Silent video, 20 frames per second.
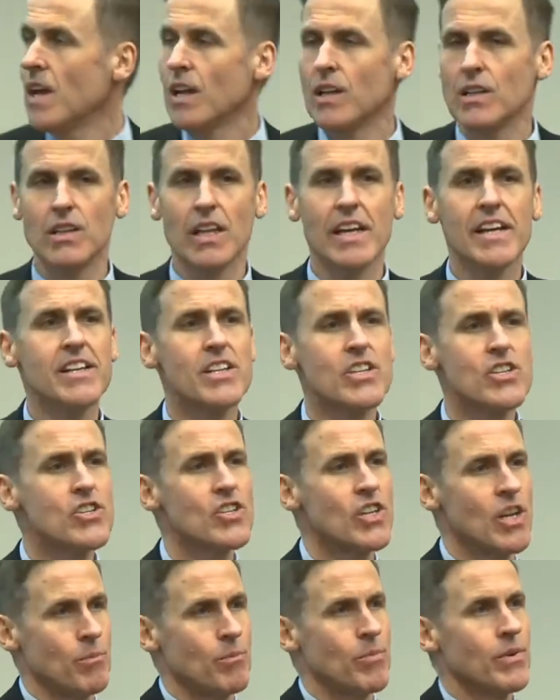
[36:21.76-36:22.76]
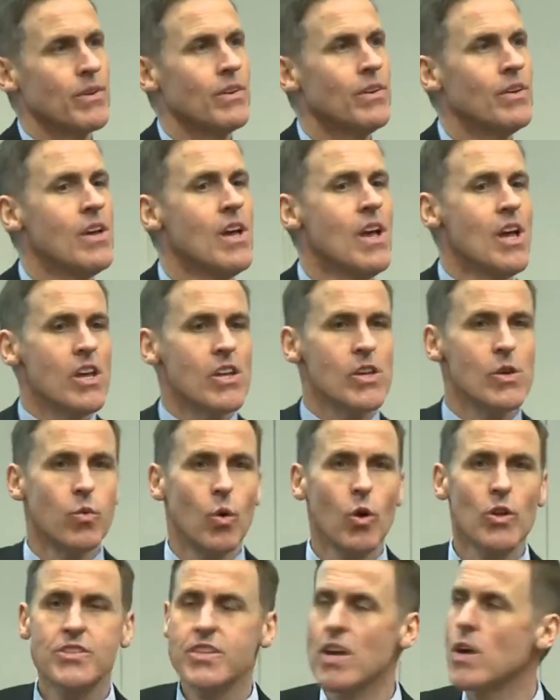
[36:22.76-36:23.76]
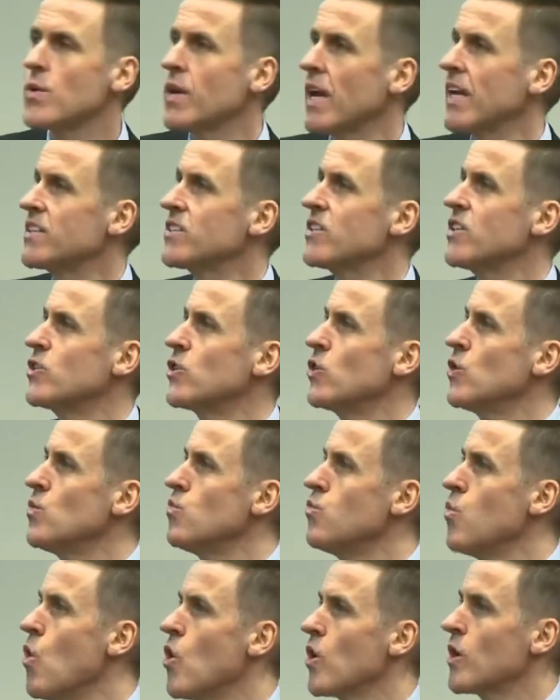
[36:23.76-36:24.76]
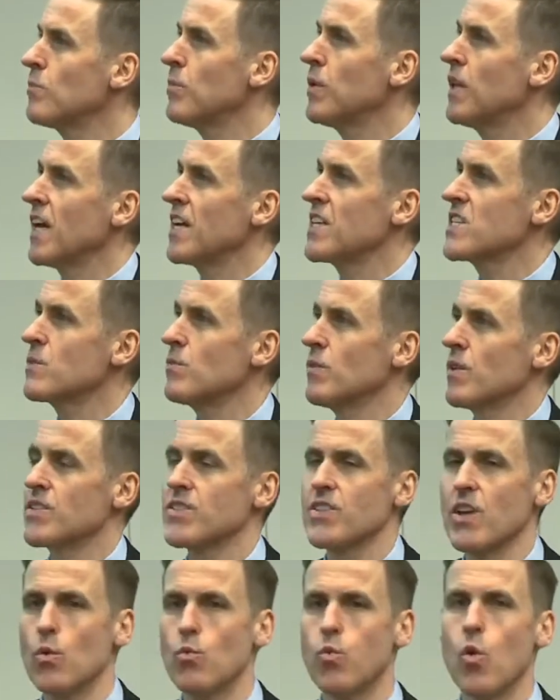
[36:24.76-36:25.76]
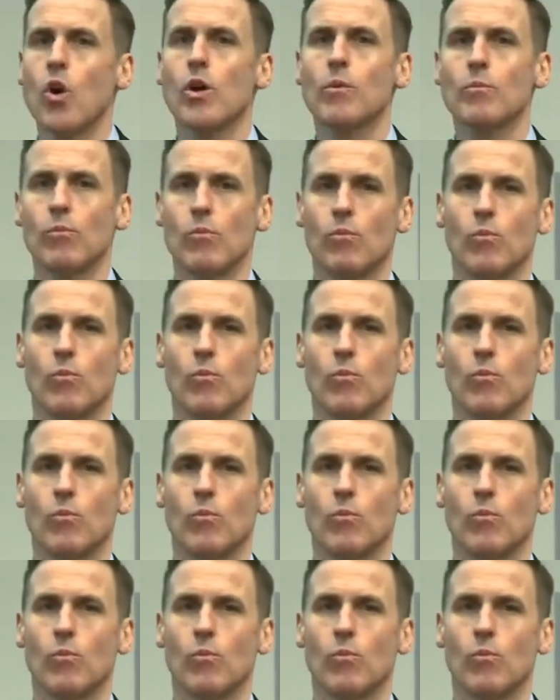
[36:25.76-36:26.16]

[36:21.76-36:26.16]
leadership. You also get to do work placement, so work,